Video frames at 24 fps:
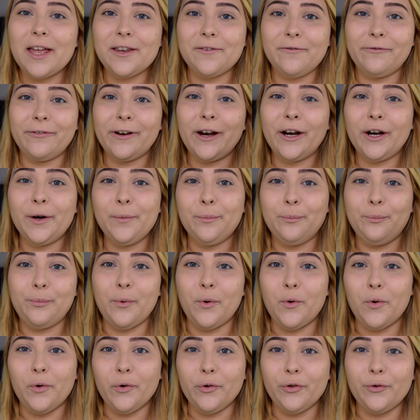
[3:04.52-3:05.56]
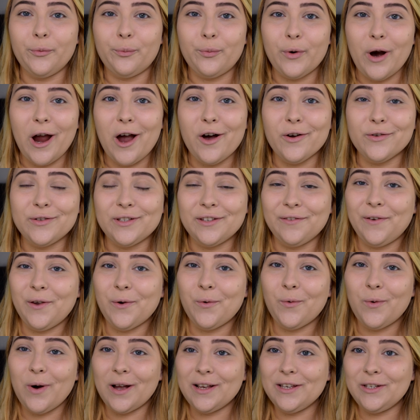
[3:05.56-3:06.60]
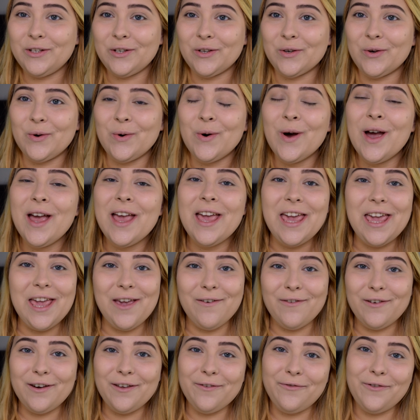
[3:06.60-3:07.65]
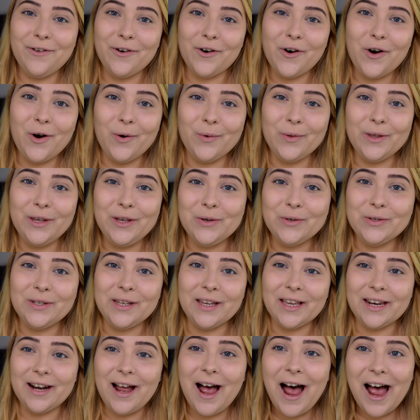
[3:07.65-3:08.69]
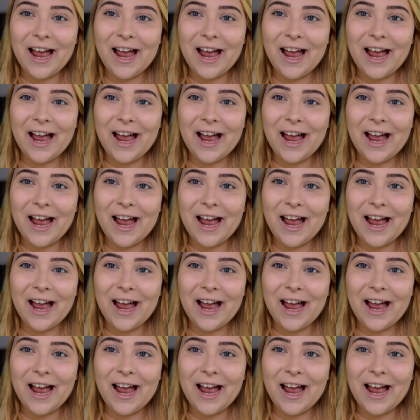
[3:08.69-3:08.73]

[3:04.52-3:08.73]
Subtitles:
get very bold brows if you want to, even if you're only using an